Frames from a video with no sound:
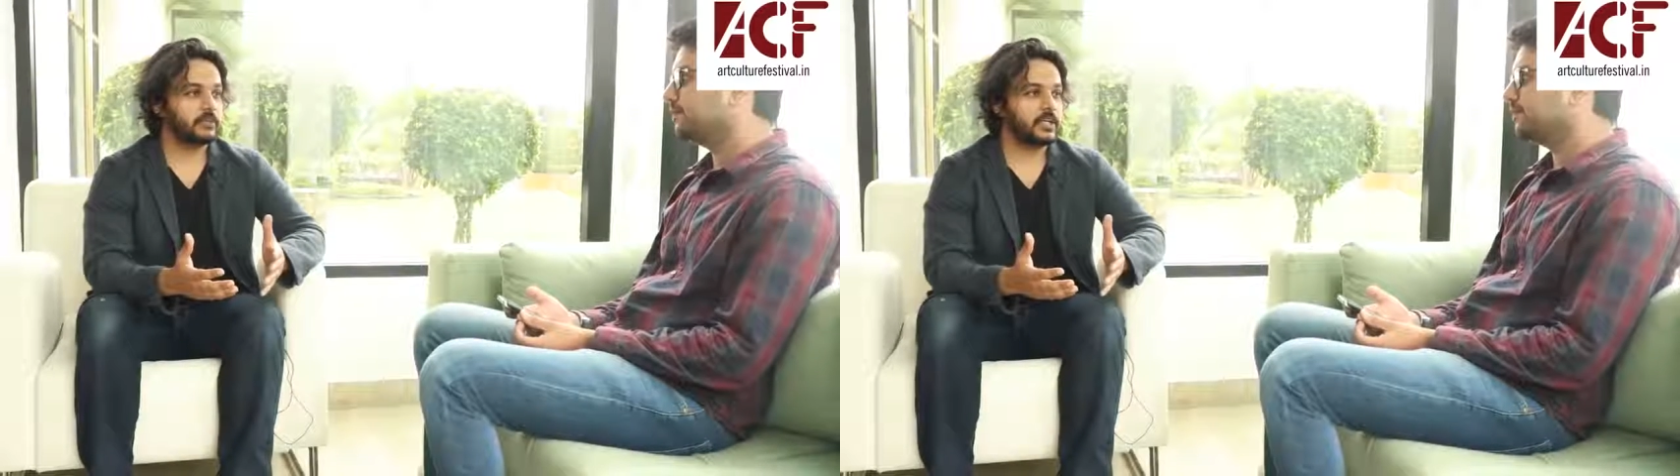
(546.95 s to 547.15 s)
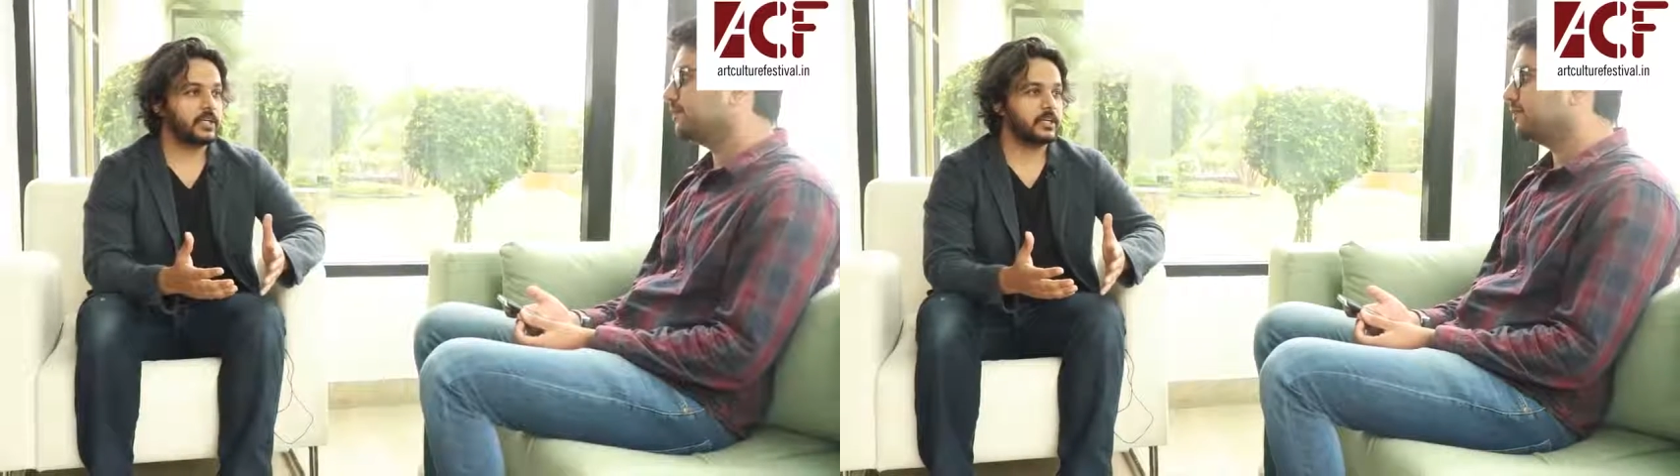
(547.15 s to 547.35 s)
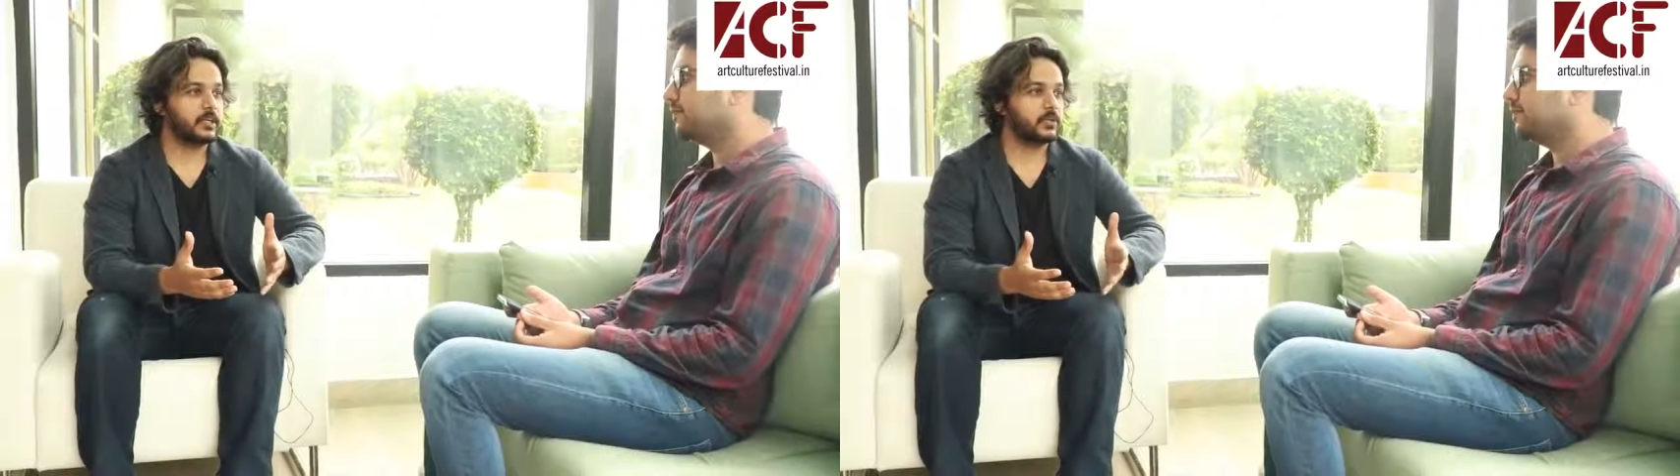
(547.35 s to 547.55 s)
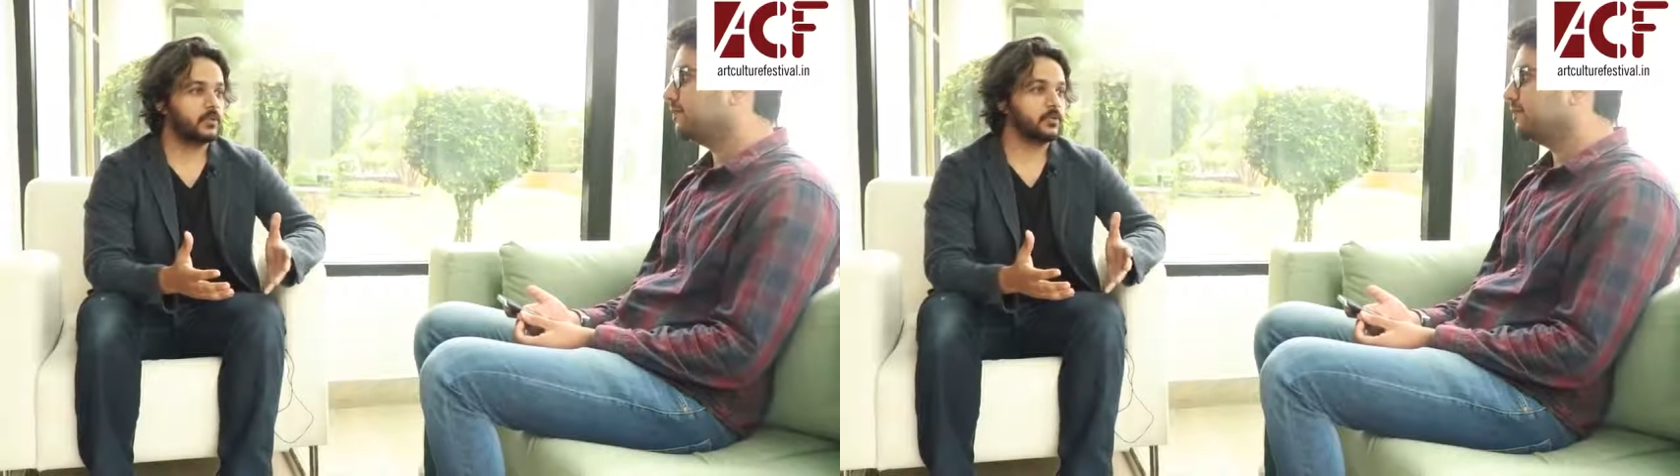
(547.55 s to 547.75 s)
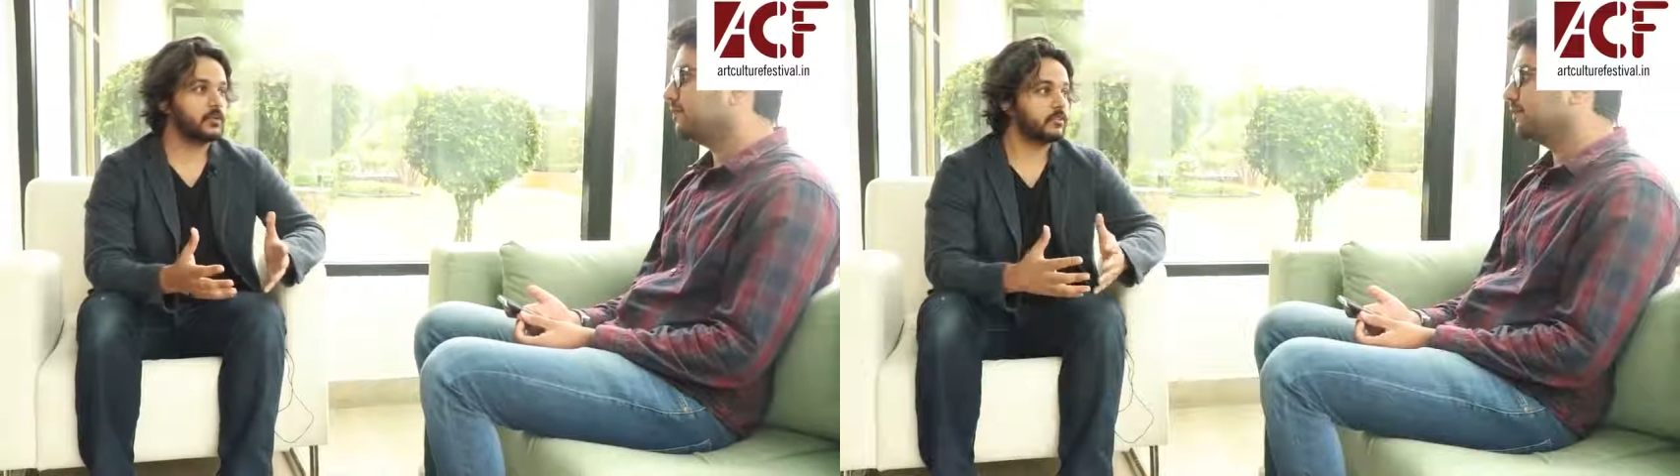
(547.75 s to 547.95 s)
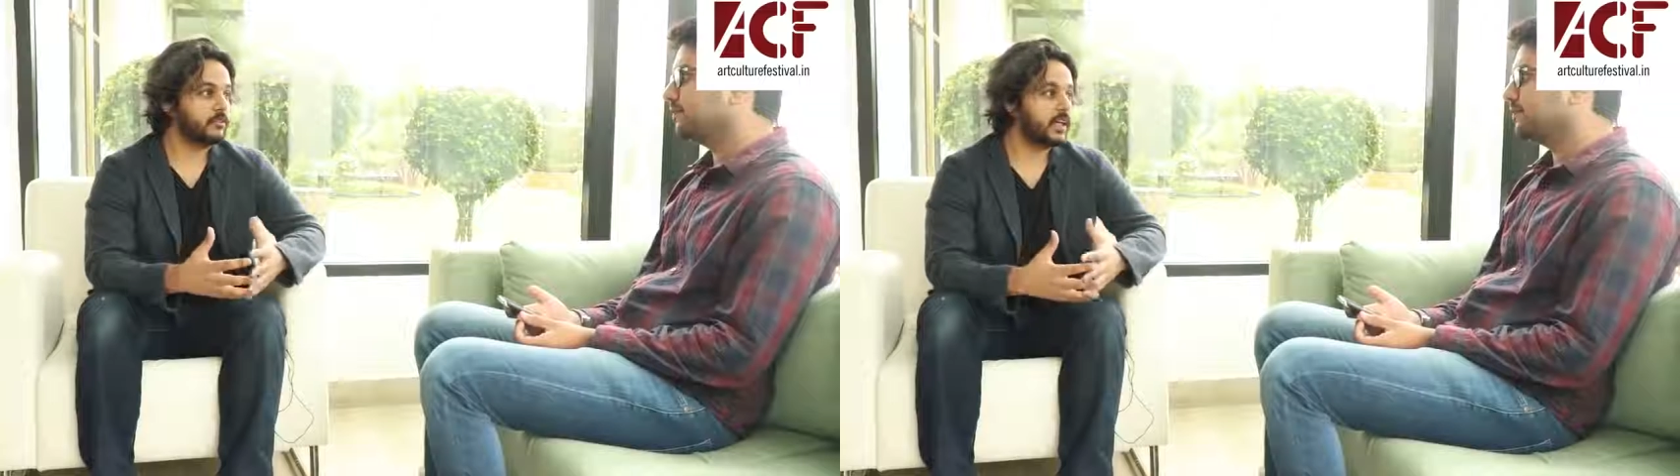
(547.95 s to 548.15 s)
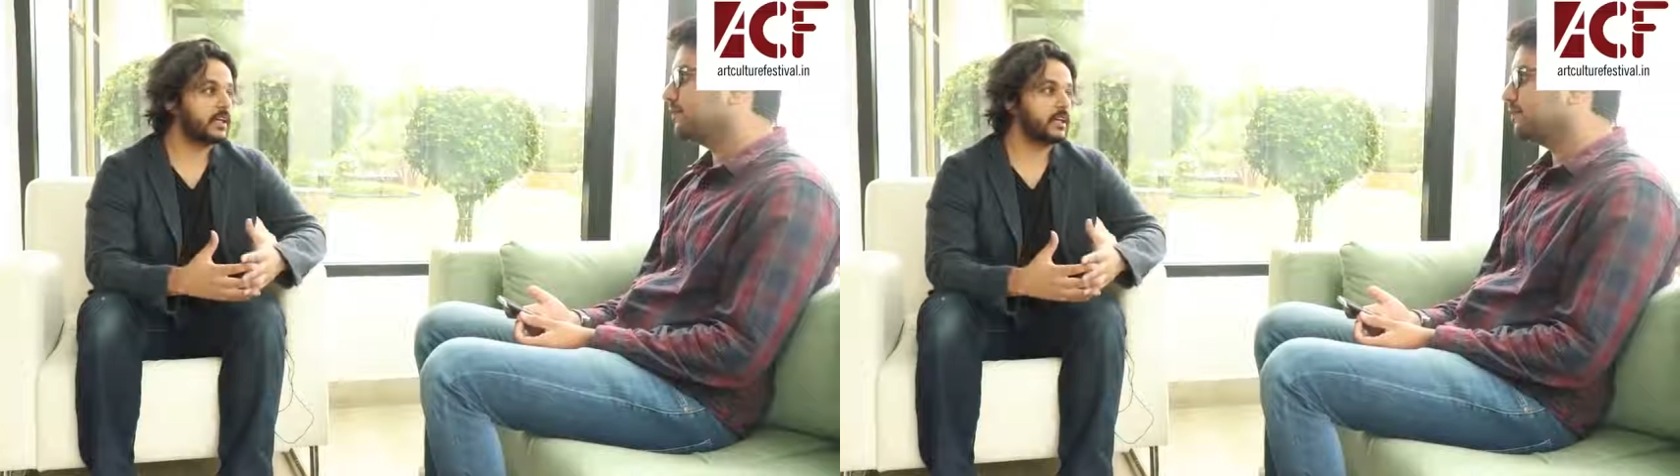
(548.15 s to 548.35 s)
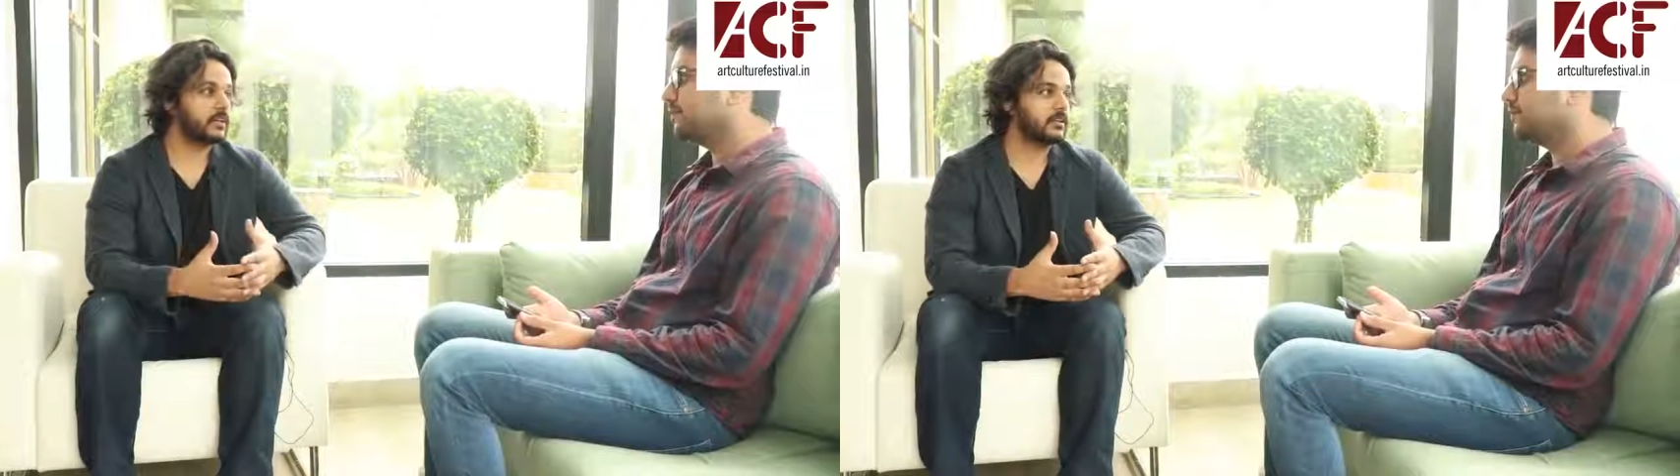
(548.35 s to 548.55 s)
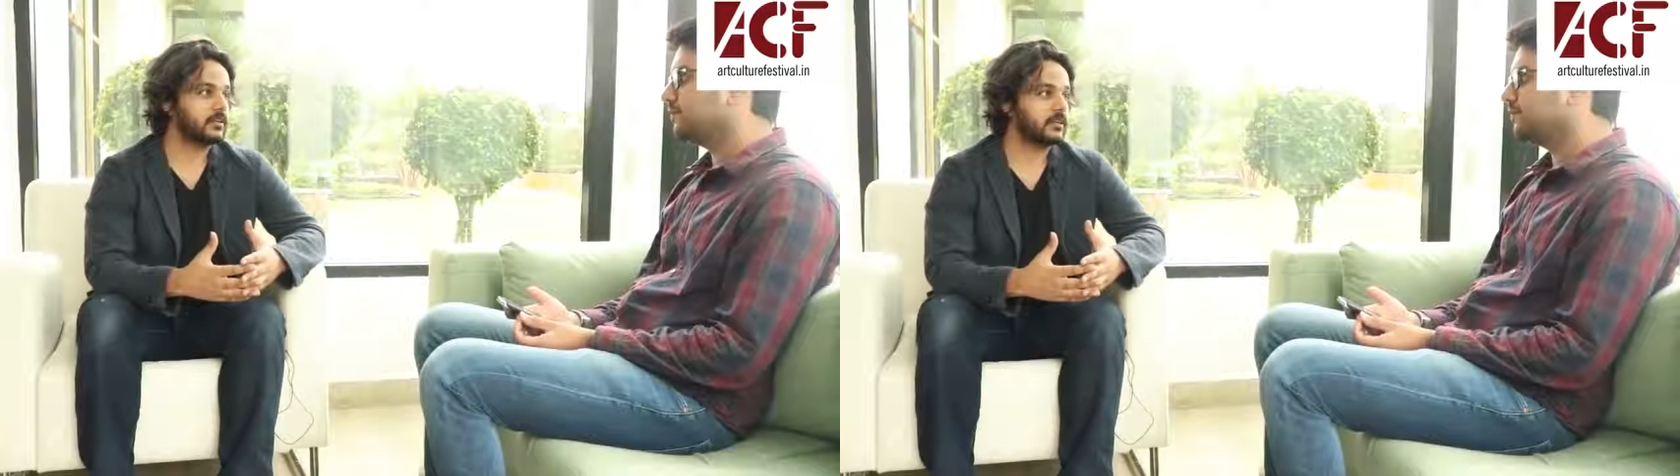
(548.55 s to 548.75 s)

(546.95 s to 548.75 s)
be to unifying it,